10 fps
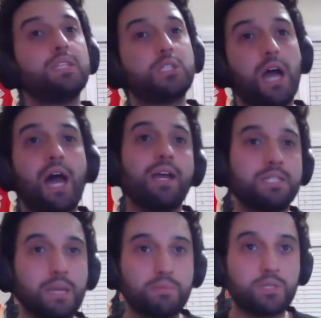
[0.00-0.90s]
shot
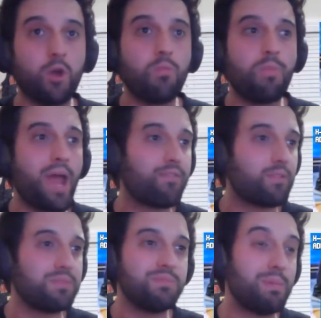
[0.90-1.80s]
attempts go back
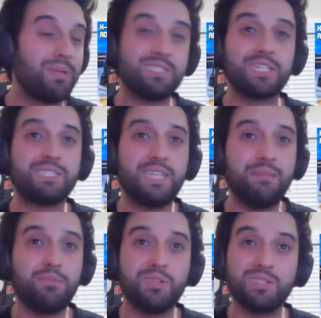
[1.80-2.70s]
from maybe
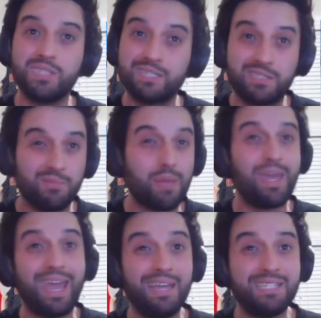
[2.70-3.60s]
16.6 to
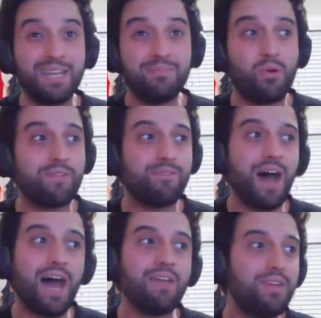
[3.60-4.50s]
maybe
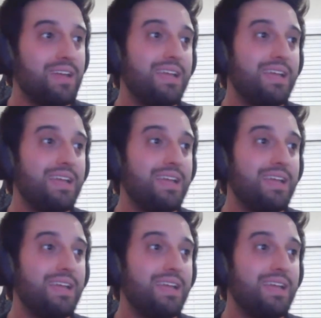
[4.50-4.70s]
18.5.